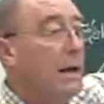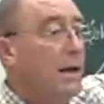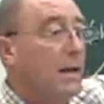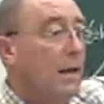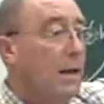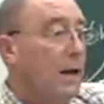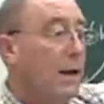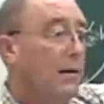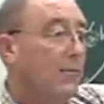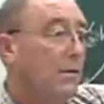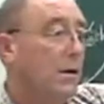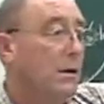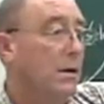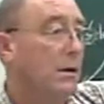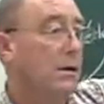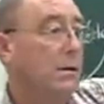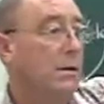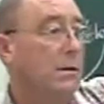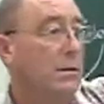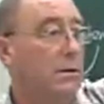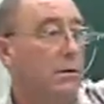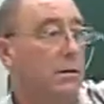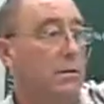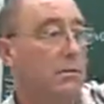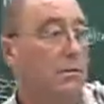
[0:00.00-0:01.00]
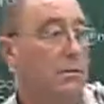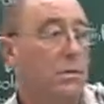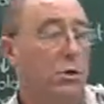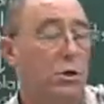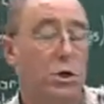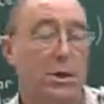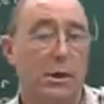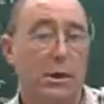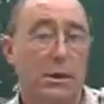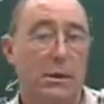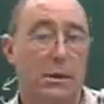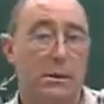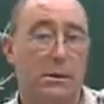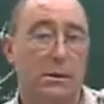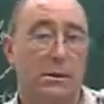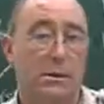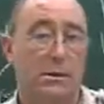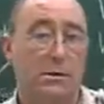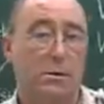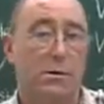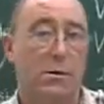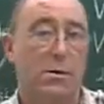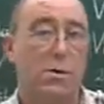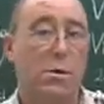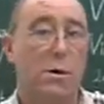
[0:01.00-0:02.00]
having
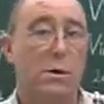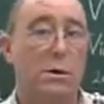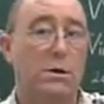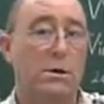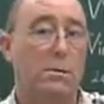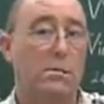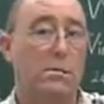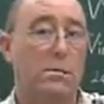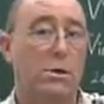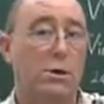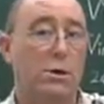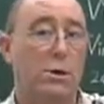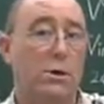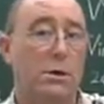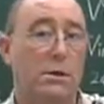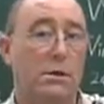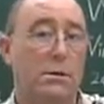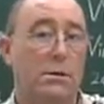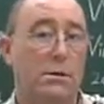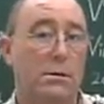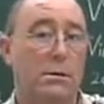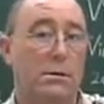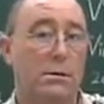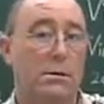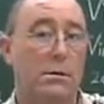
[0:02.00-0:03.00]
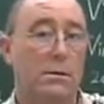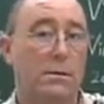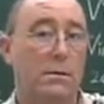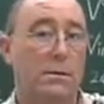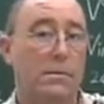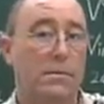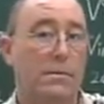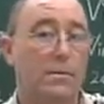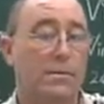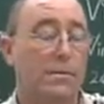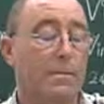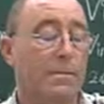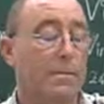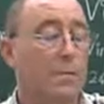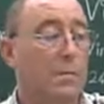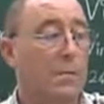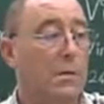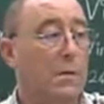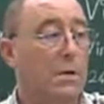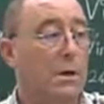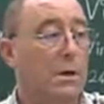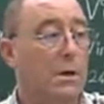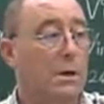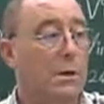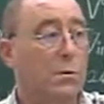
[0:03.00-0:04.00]
machines, quantum machines,
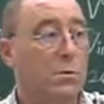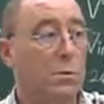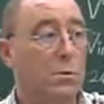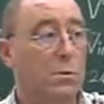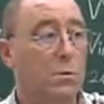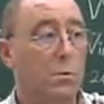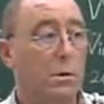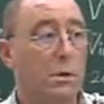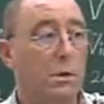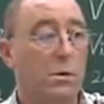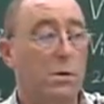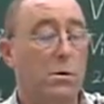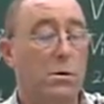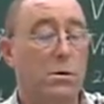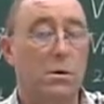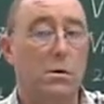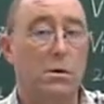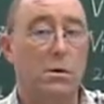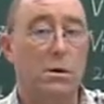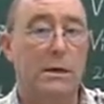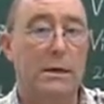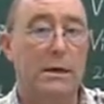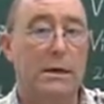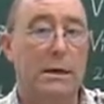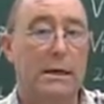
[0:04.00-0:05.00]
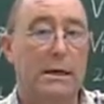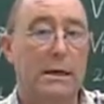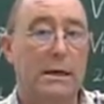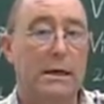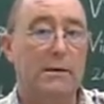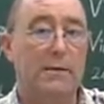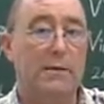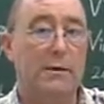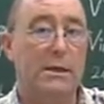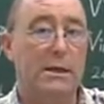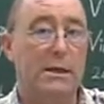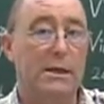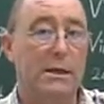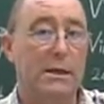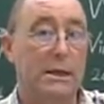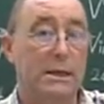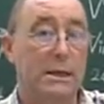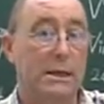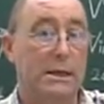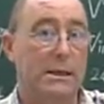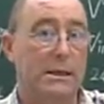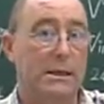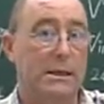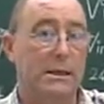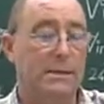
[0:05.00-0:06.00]
things which we call living
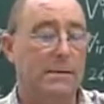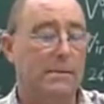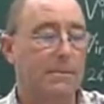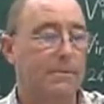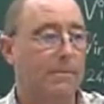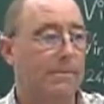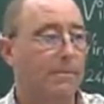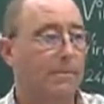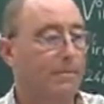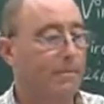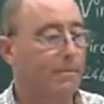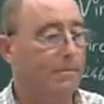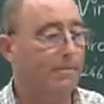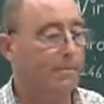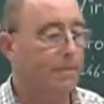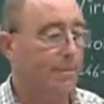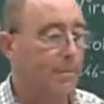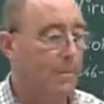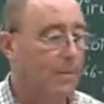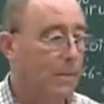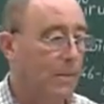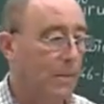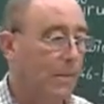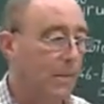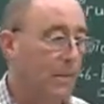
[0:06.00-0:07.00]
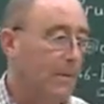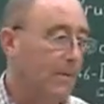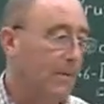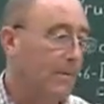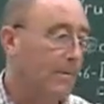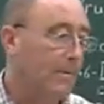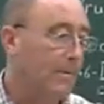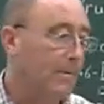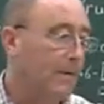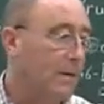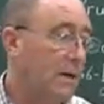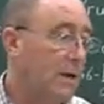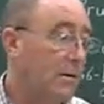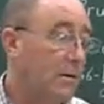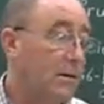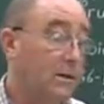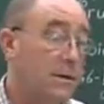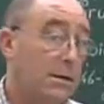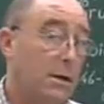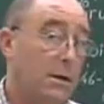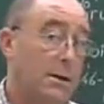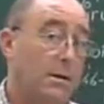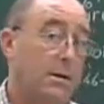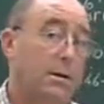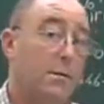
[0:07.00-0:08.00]
things. Now there's
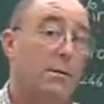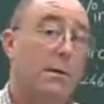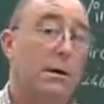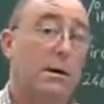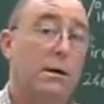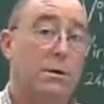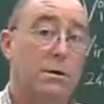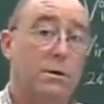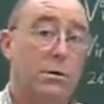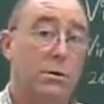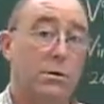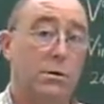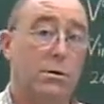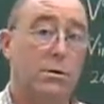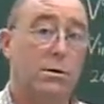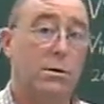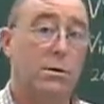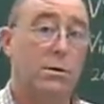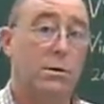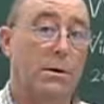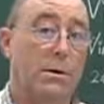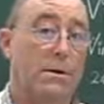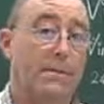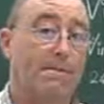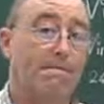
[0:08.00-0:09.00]
another part of the story.